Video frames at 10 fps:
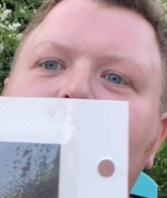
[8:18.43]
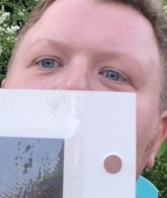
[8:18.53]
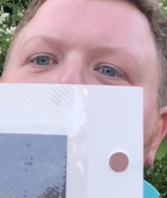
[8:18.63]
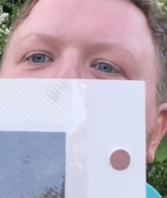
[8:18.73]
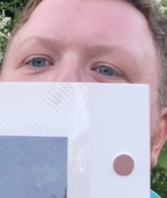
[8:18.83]

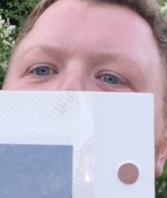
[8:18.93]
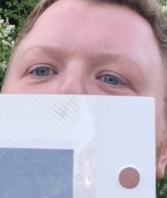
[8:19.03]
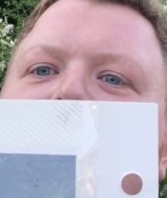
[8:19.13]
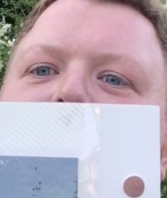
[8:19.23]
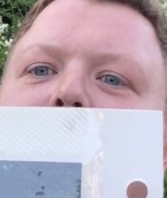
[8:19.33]
This is a
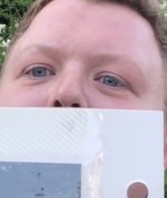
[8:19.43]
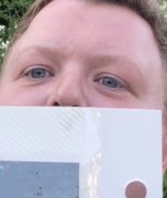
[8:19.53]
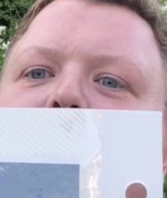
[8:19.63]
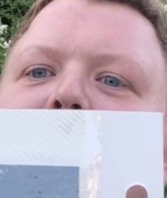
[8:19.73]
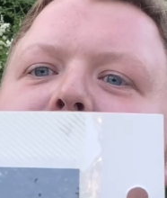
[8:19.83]
picture of the
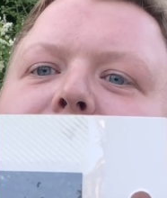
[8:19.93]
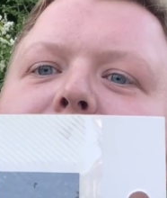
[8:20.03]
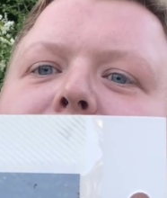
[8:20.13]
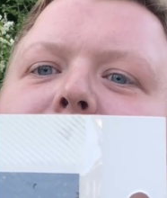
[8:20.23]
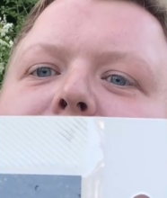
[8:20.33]
Plymouth
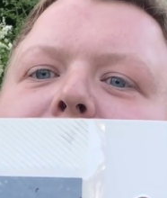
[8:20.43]
in